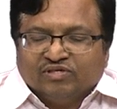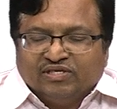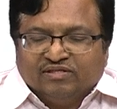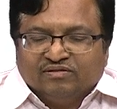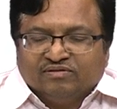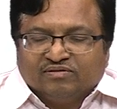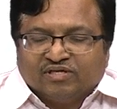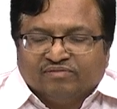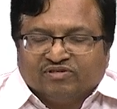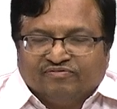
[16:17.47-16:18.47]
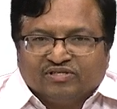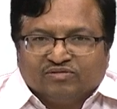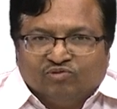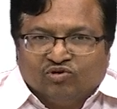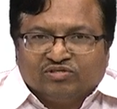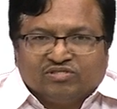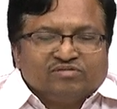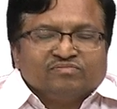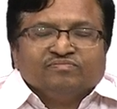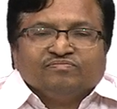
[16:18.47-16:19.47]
in terms of its modes,